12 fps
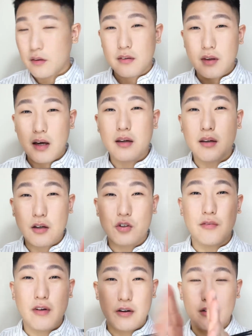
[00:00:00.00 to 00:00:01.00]
The side is
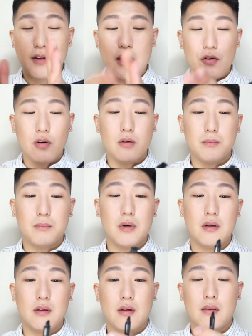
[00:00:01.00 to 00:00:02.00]
actually very narrow,
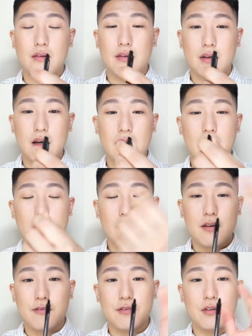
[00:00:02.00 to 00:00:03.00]
but this
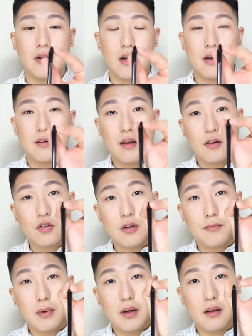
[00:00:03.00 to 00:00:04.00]
Yanehake Fude is actually
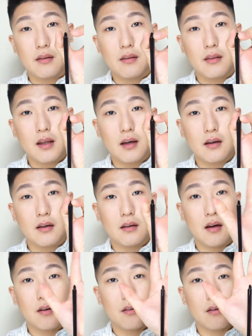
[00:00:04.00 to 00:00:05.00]
pretty thick.
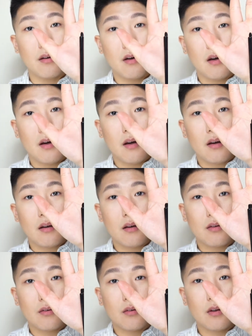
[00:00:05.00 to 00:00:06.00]

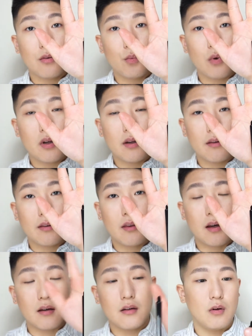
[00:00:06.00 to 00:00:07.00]
It's really
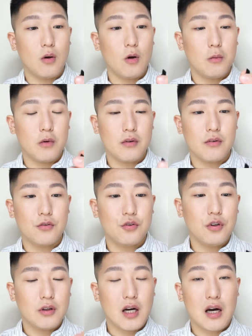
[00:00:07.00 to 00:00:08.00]
thick, almost
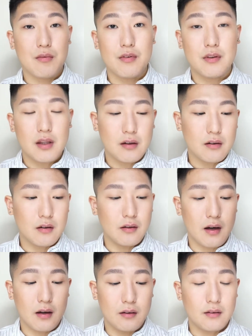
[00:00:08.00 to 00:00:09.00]
2 times thicker
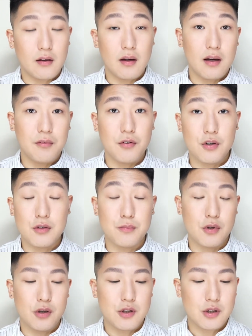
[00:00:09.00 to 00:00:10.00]
than the average
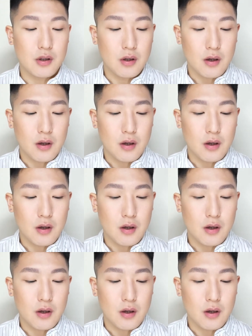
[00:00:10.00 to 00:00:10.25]
brush.